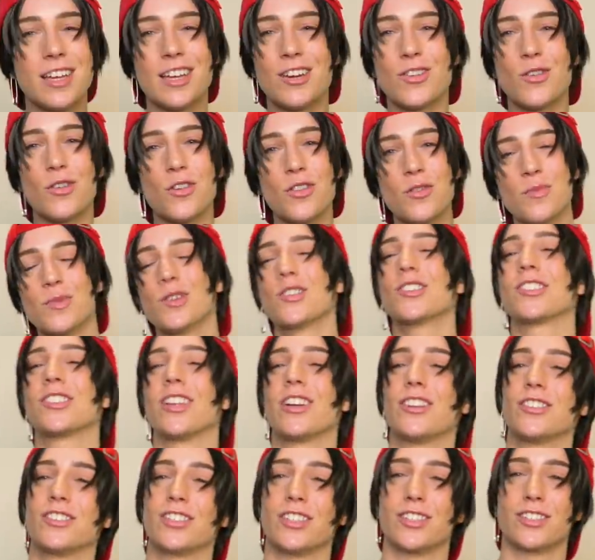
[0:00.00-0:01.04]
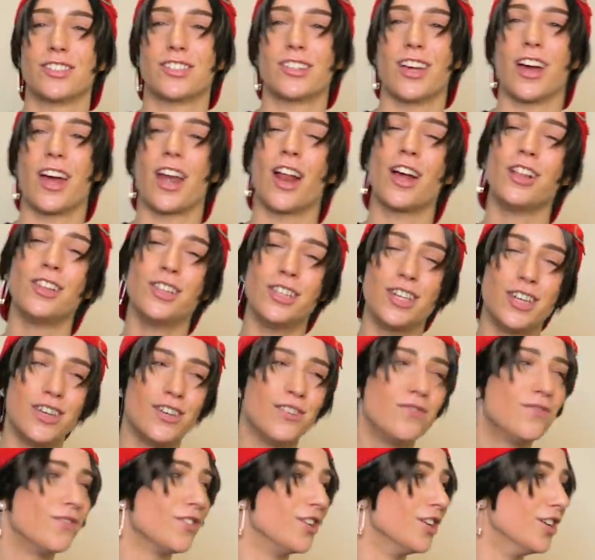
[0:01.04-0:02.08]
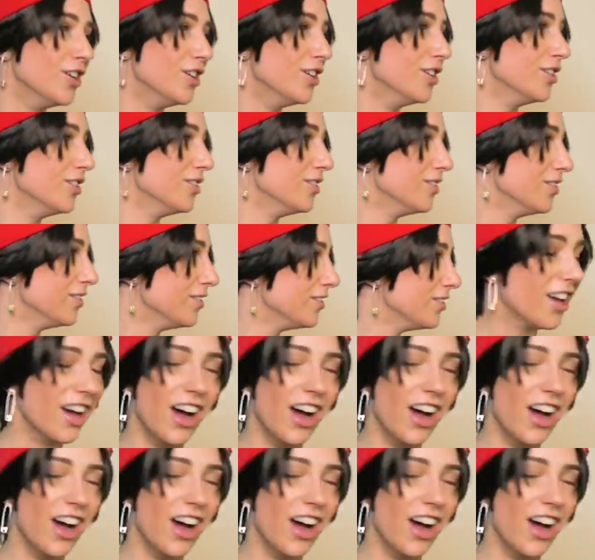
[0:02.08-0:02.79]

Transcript: Ignore the motorcycles outside. I live in